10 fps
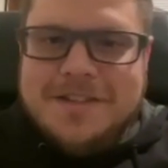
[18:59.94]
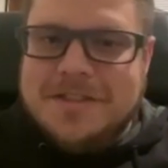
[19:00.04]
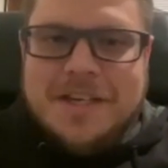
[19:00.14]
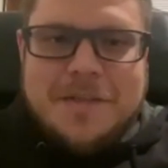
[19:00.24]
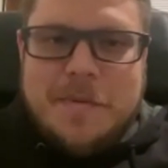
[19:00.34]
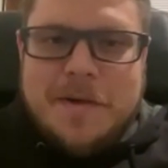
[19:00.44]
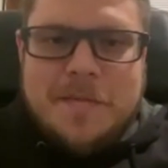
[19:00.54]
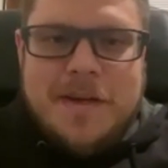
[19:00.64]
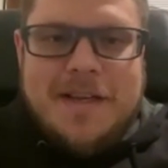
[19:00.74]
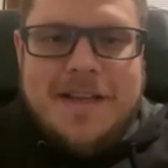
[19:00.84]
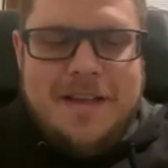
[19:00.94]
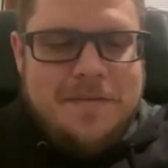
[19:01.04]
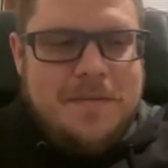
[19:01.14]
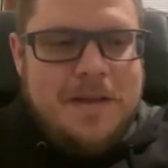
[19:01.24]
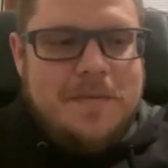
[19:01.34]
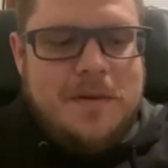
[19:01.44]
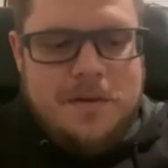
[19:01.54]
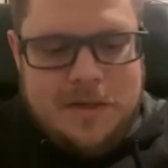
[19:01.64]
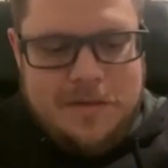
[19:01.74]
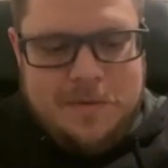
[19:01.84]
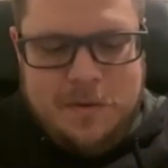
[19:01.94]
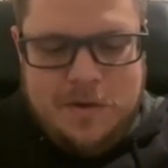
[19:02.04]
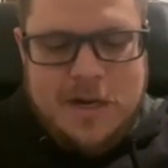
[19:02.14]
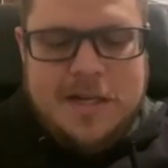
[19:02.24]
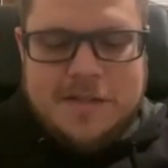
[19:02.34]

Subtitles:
Just like a spinnerbait. If you crank a